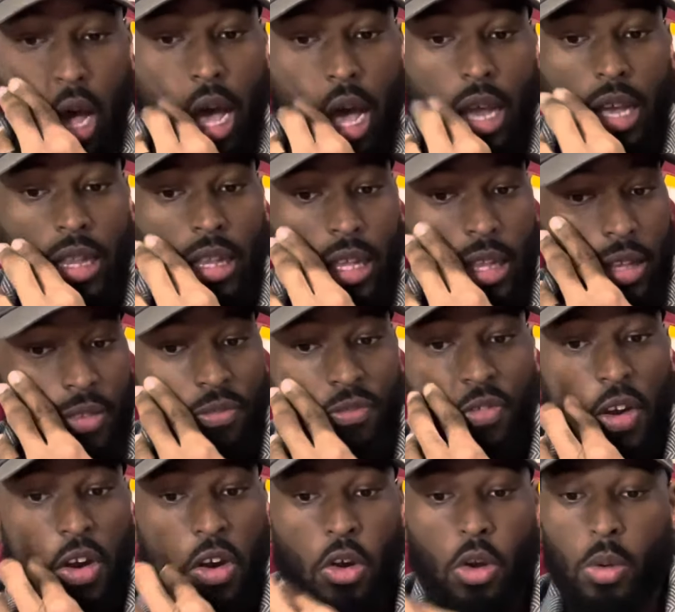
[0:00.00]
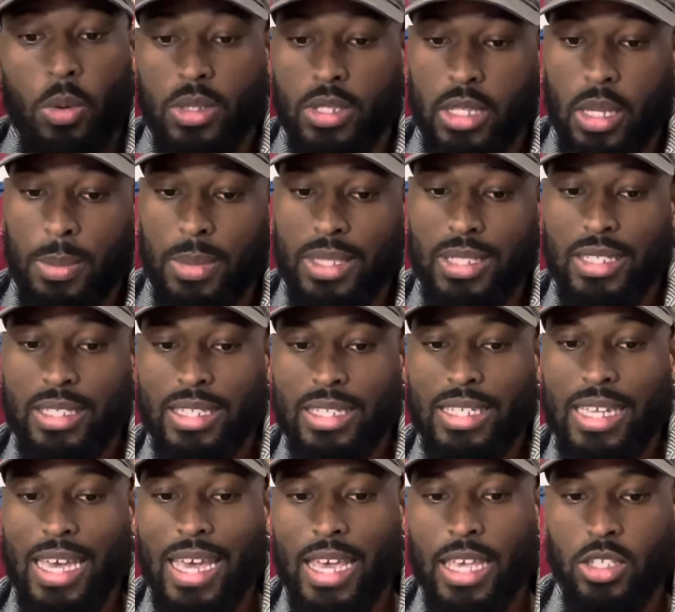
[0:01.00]
Cleveland Farrell was limited
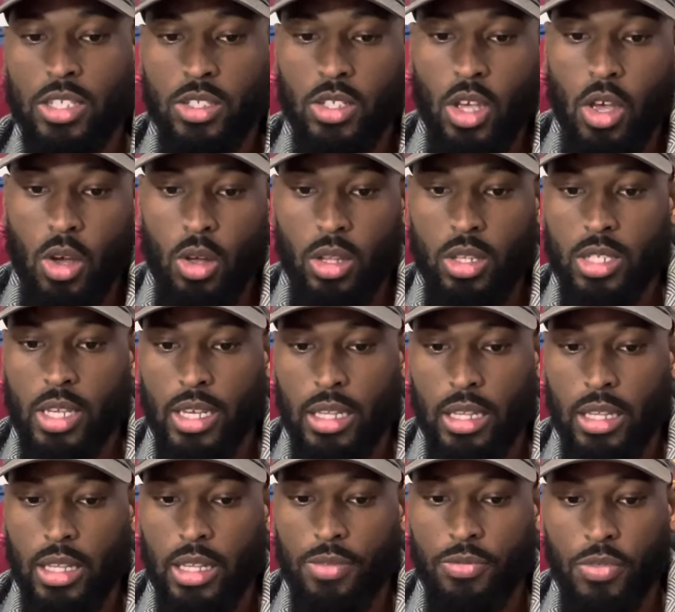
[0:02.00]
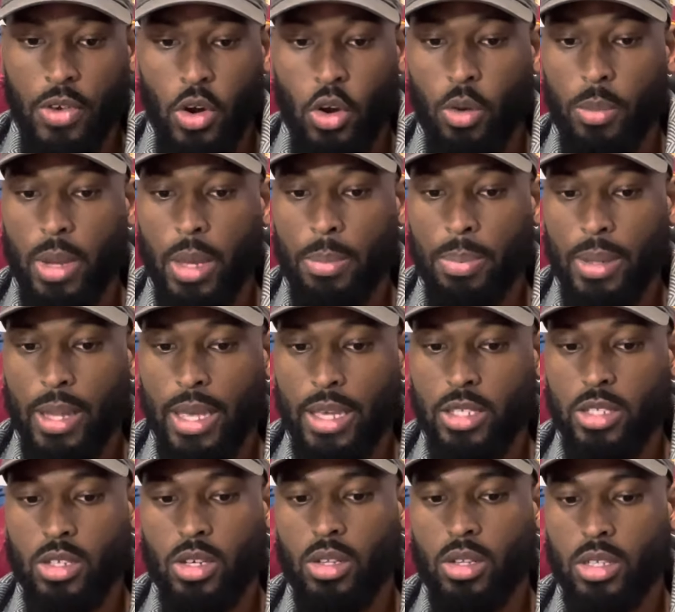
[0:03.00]
today, so it looks like Cleveland Farrell may play,
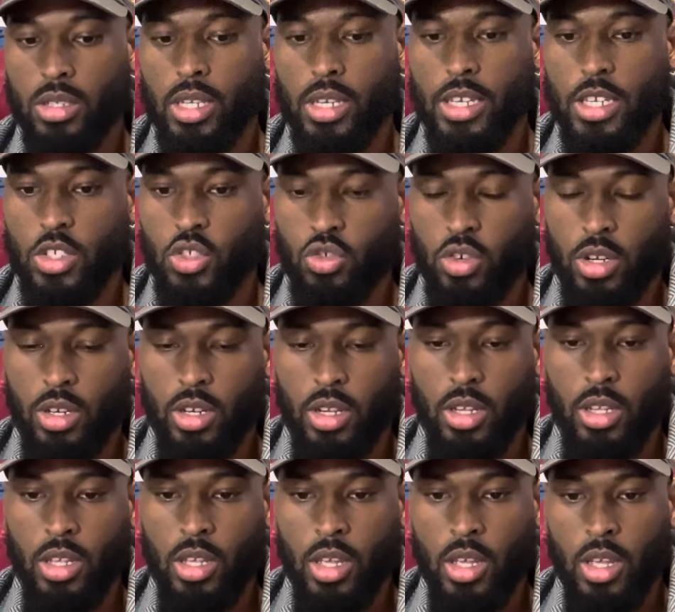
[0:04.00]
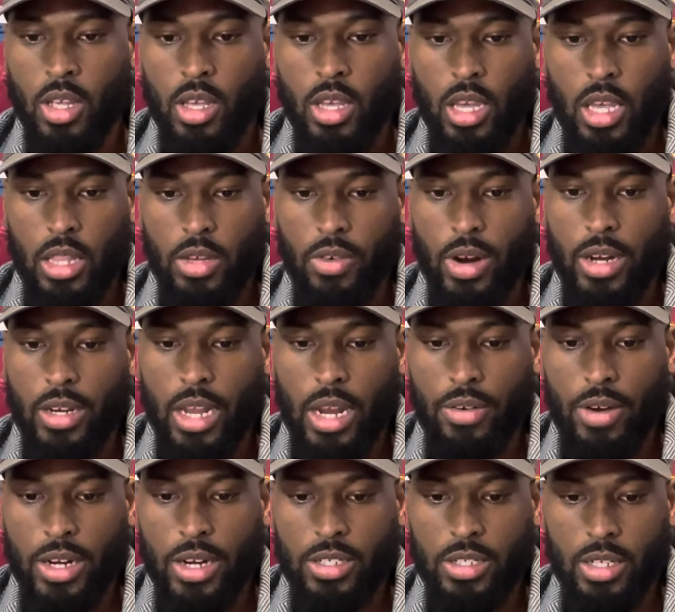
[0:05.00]
so it looks like he's trending in the right
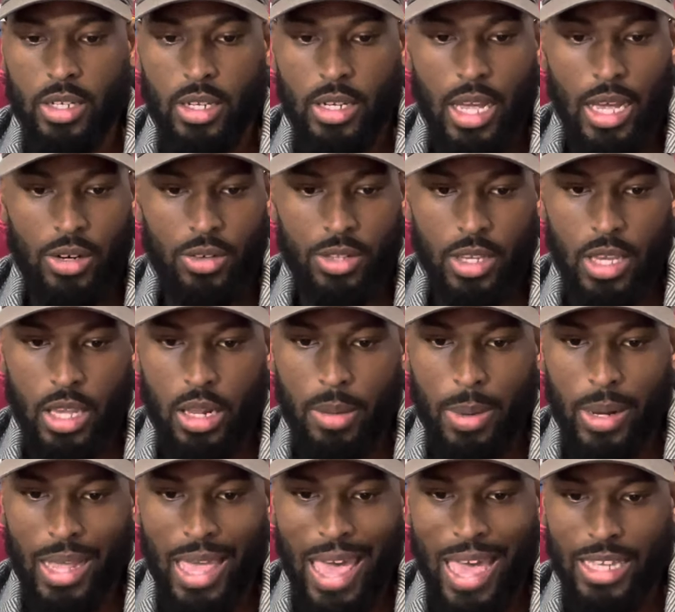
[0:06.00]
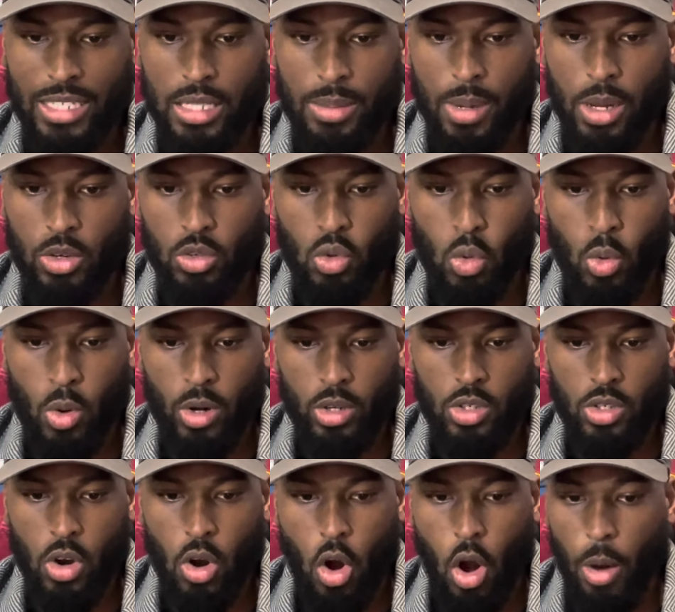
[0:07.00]
direction. I don't think anybody asked about Dorrance
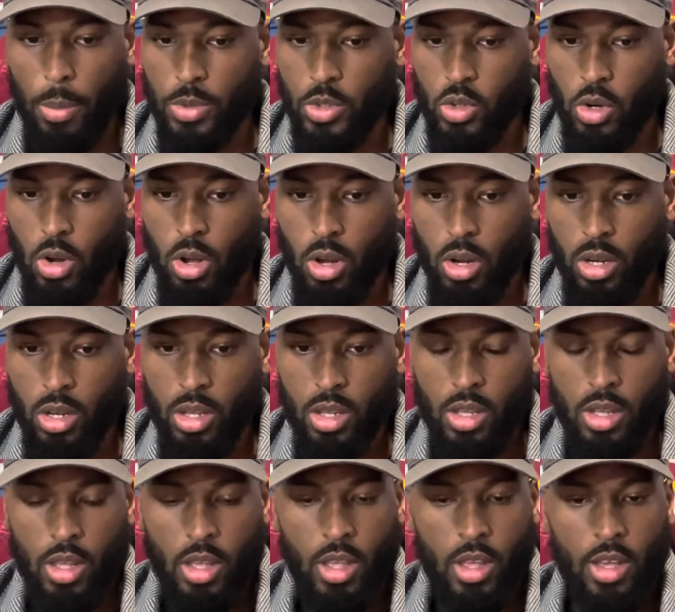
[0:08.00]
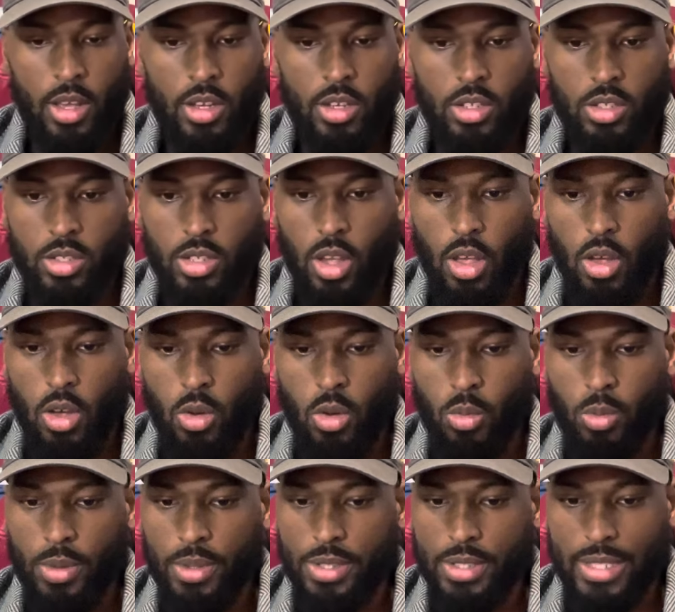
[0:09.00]
Armstrong, so
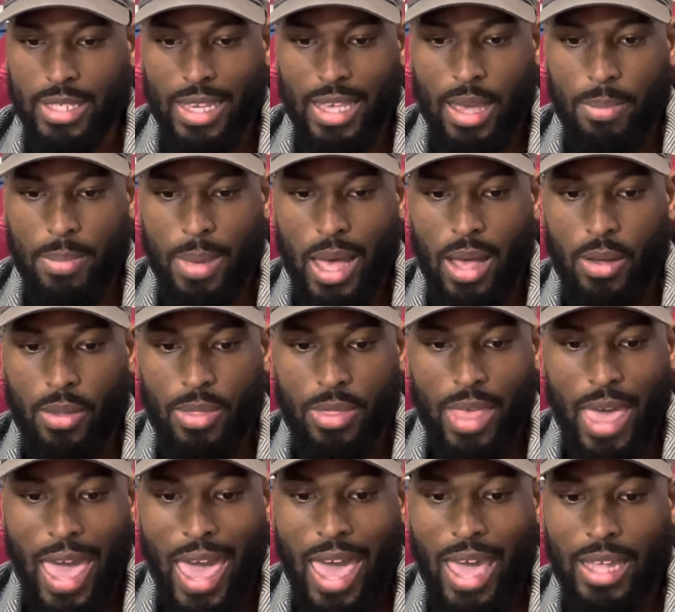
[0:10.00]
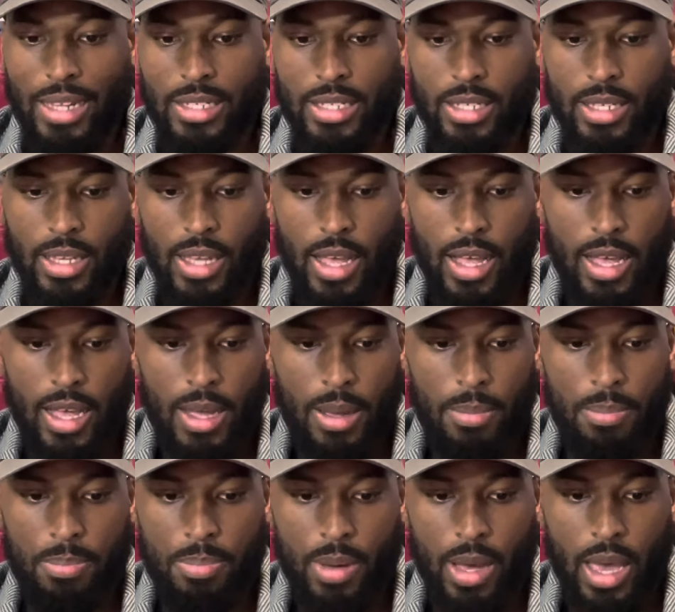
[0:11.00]
we'll see about that.
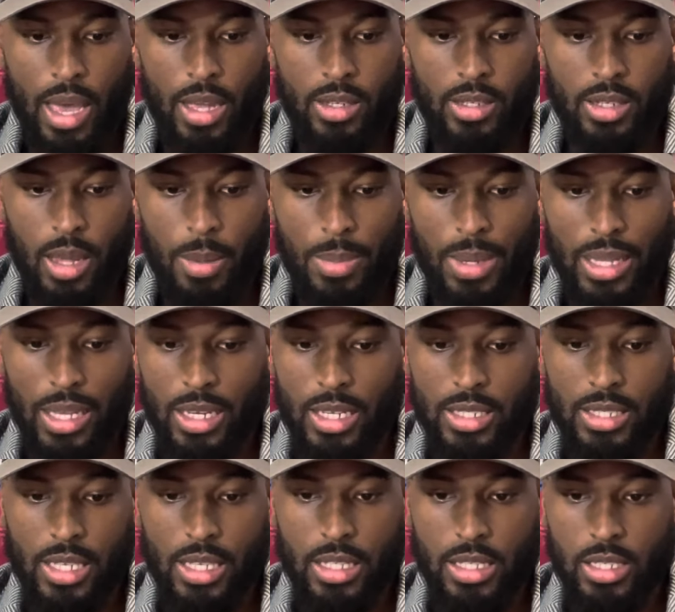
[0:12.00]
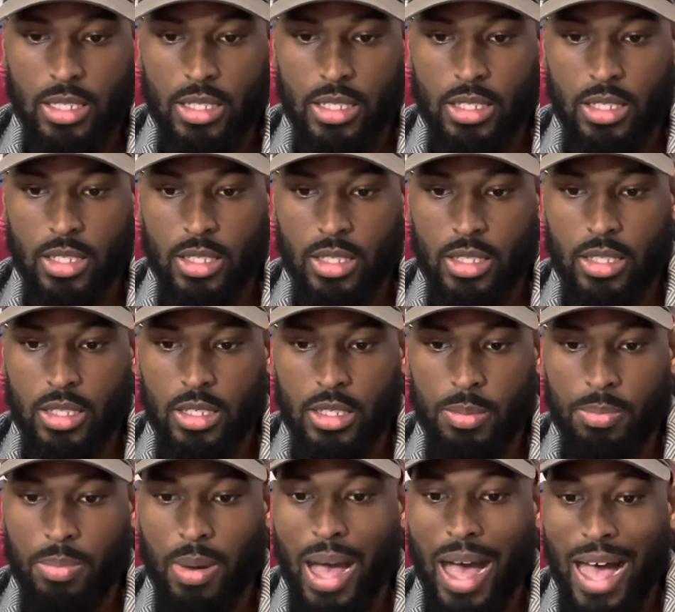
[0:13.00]
But I mean, like I said, this is
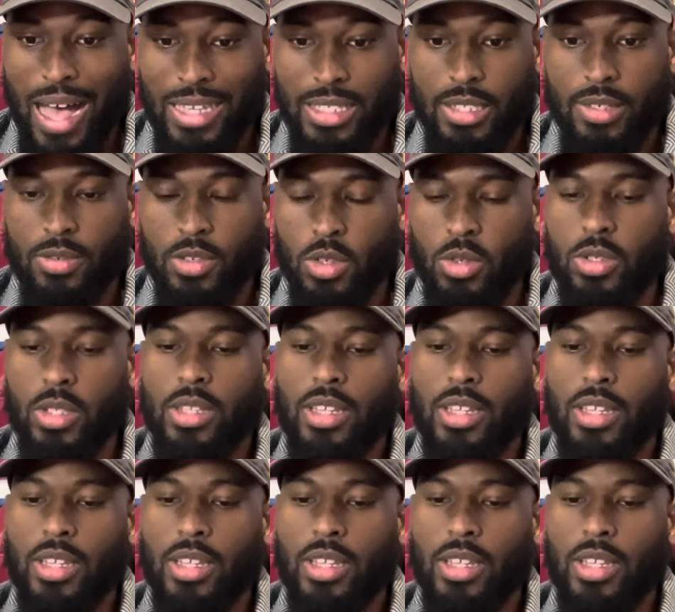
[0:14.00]
positive news. And